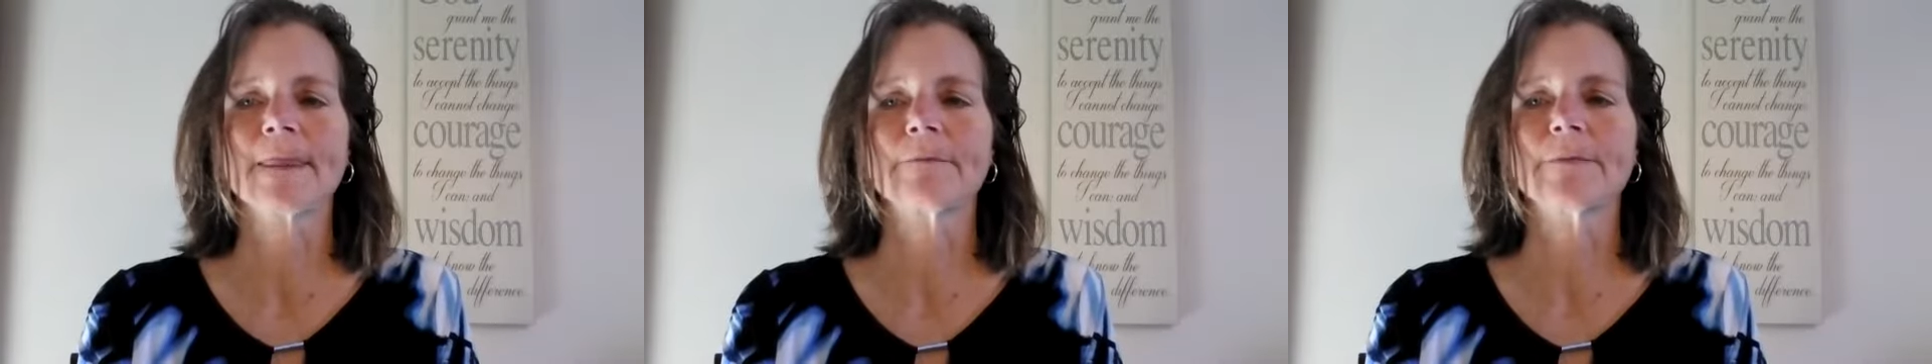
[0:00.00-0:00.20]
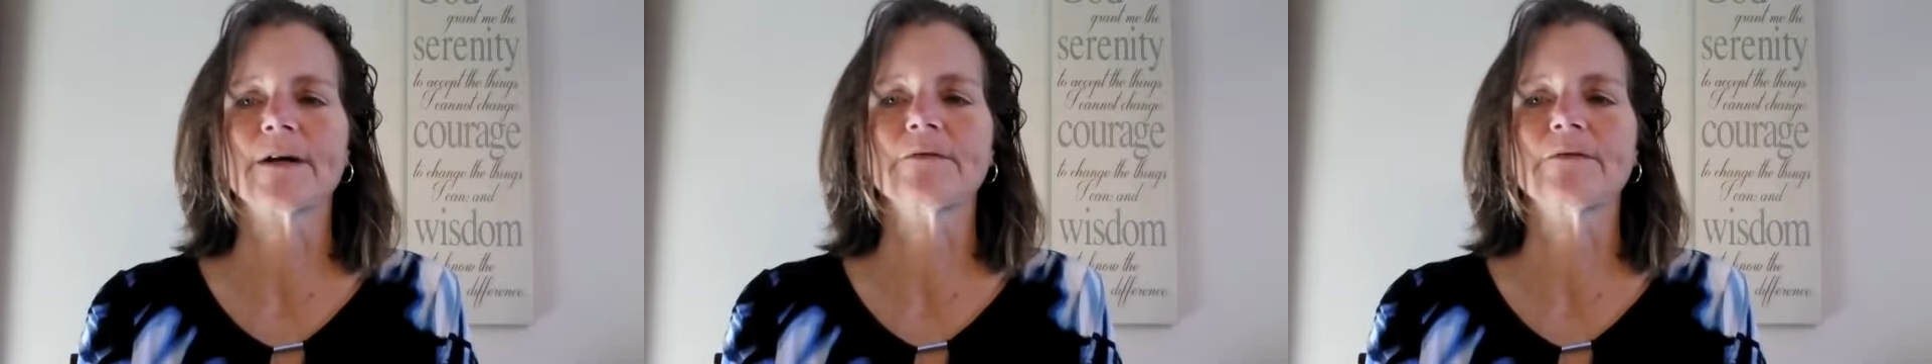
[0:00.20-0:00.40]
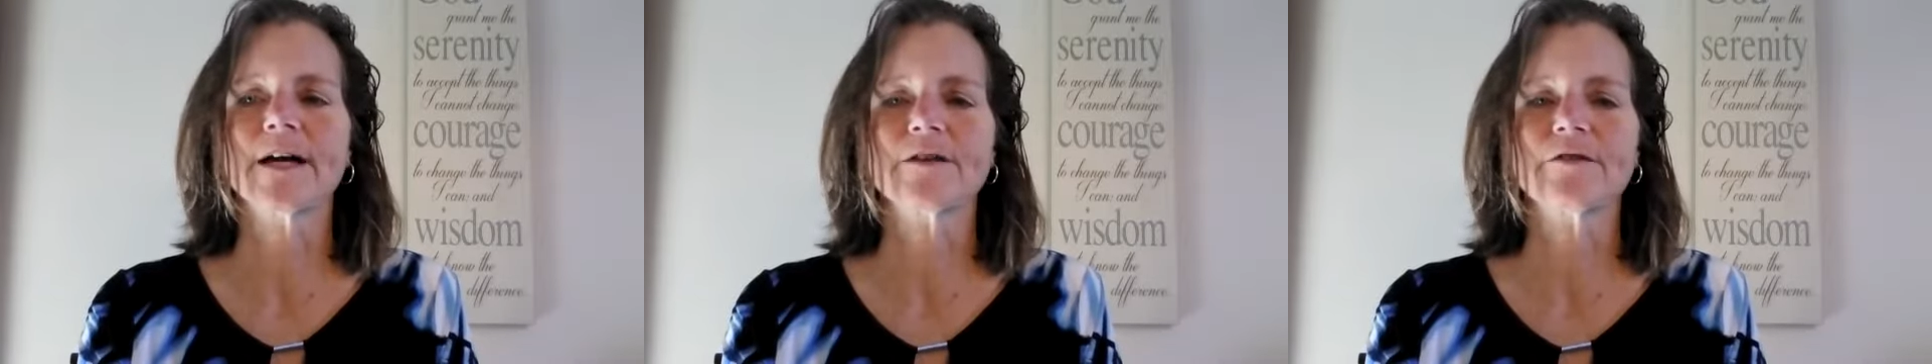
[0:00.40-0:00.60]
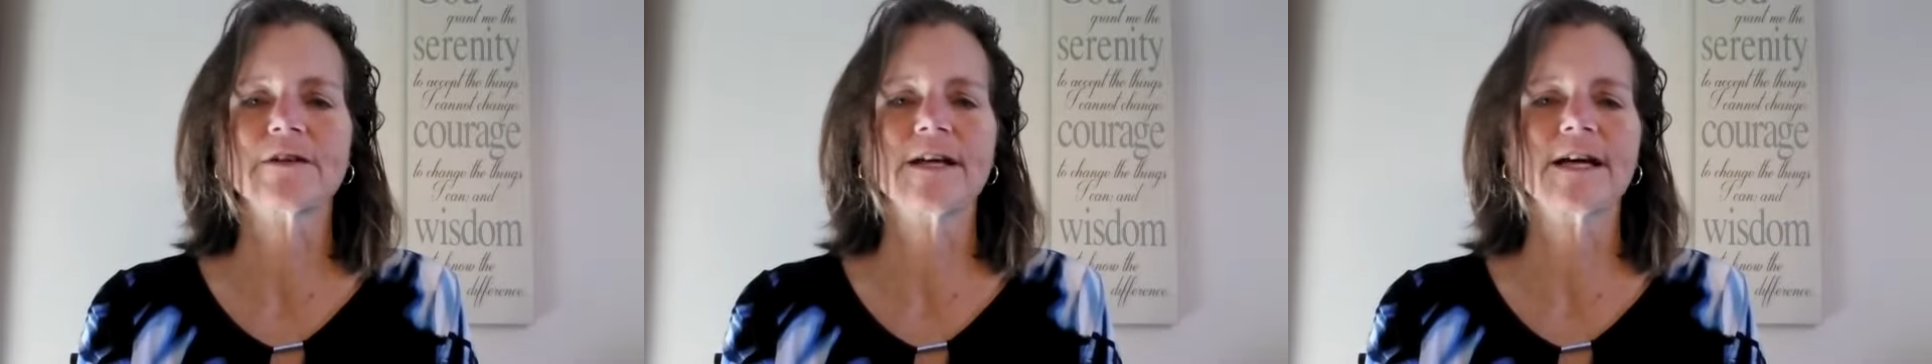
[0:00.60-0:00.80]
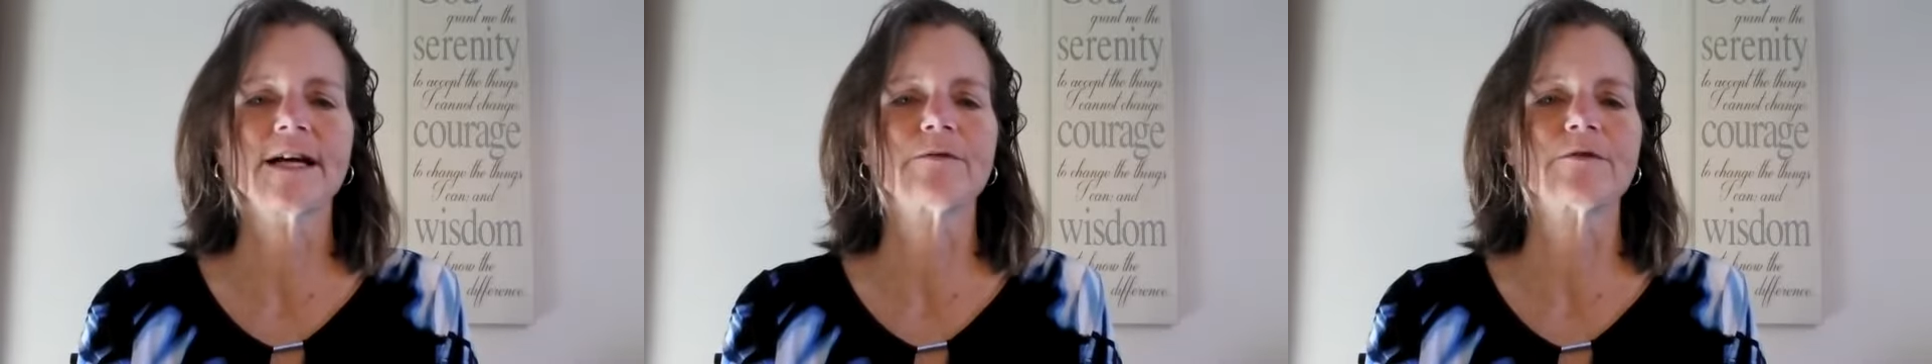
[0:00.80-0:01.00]
My father and
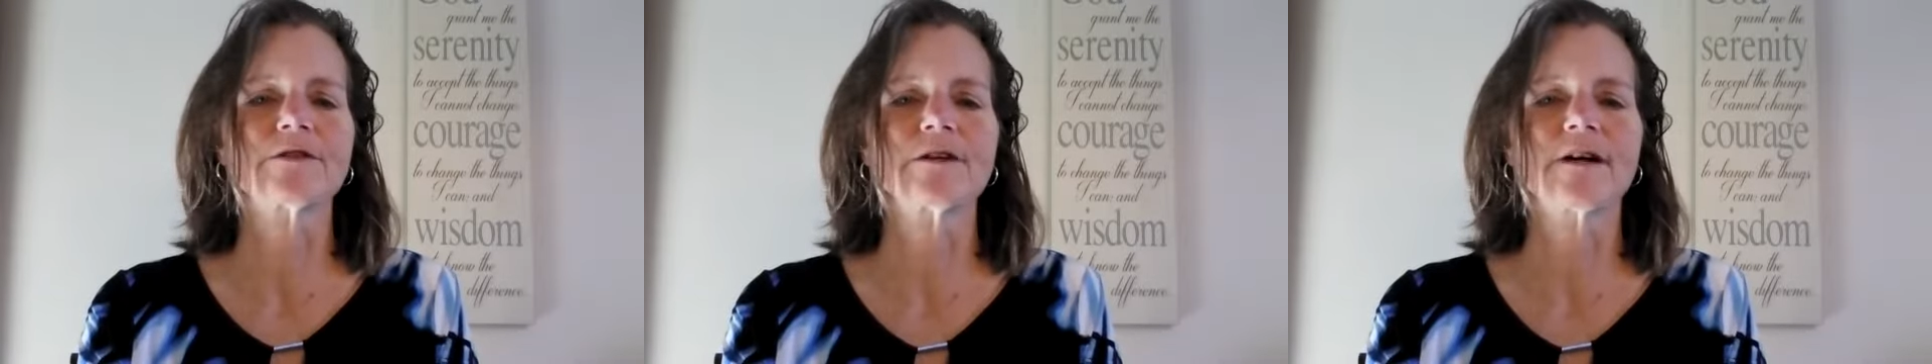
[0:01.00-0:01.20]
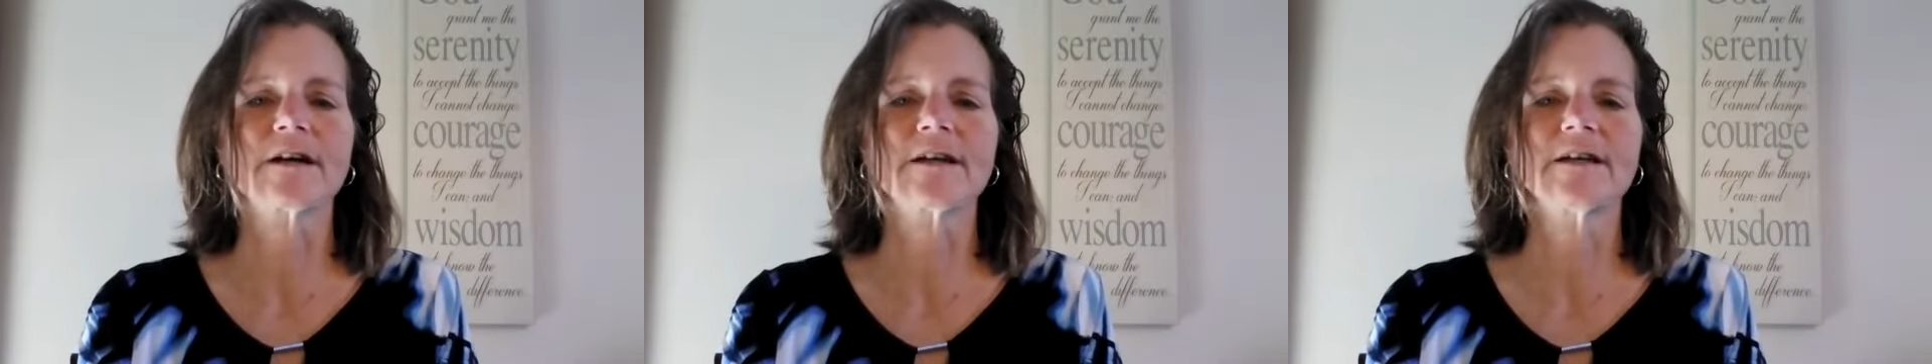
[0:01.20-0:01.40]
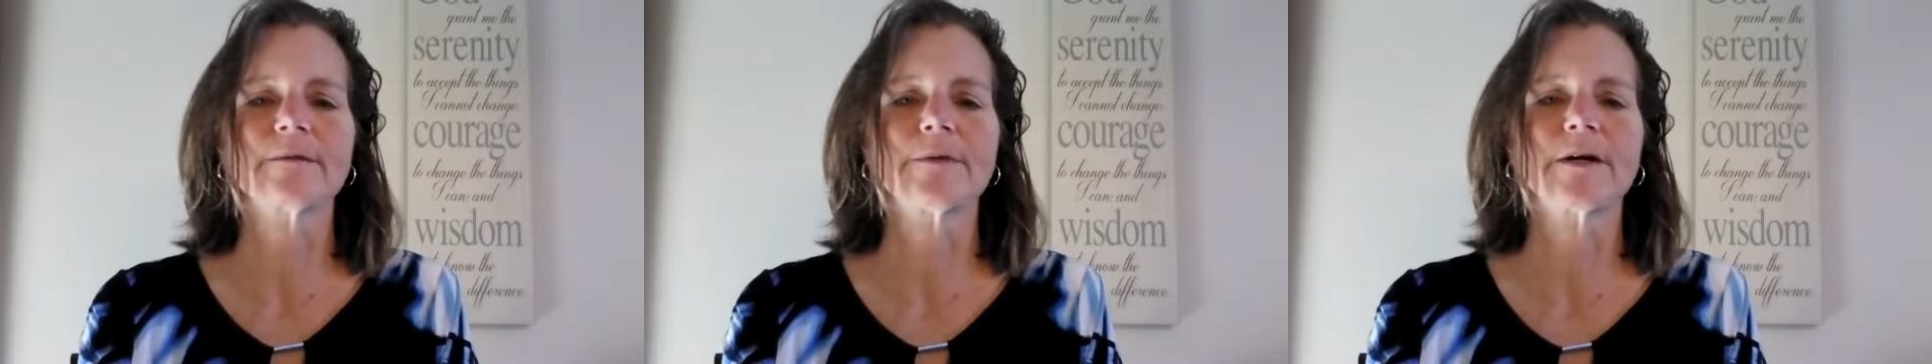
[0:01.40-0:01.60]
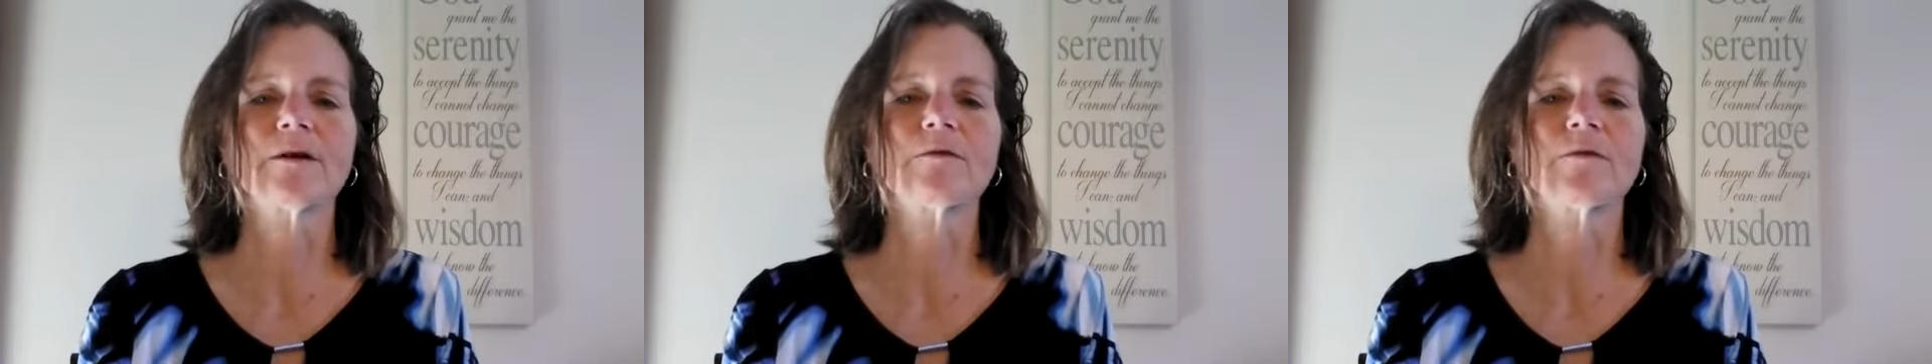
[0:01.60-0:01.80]
I were talking about